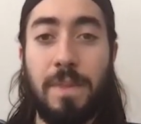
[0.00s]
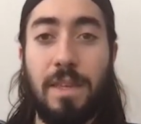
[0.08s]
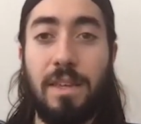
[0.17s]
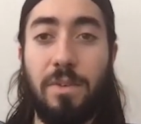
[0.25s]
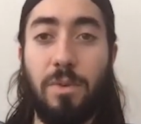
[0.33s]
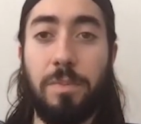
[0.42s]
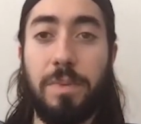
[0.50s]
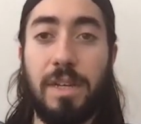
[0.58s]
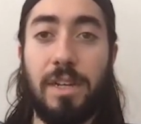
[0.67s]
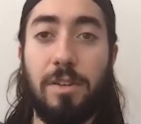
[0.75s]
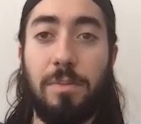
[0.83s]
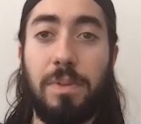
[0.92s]
he will be a
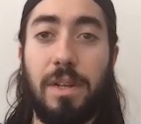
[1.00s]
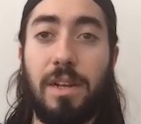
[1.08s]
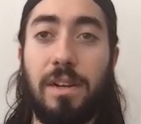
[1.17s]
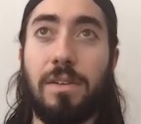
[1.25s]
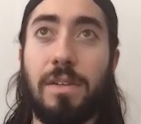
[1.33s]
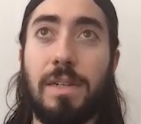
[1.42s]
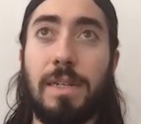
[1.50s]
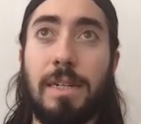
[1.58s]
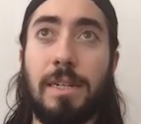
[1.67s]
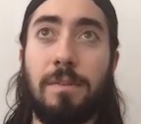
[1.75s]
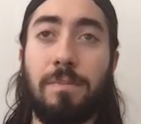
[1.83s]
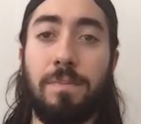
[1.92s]
good player
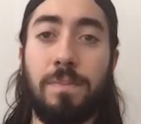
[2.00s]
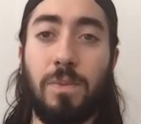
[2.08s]
um,